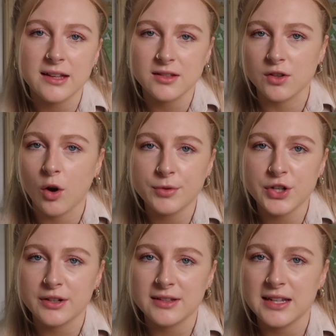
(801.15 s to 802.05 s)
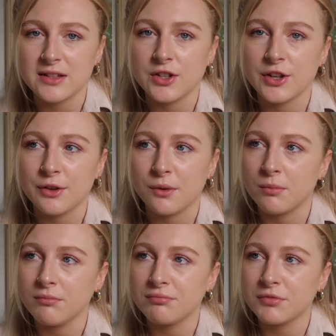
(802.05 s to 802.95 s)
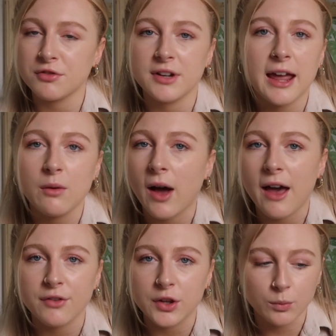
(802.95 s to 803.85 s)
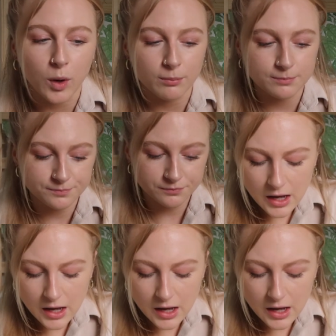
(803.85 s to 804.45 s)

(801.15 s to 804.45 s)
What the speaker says: as an opportunity to create whatever you want.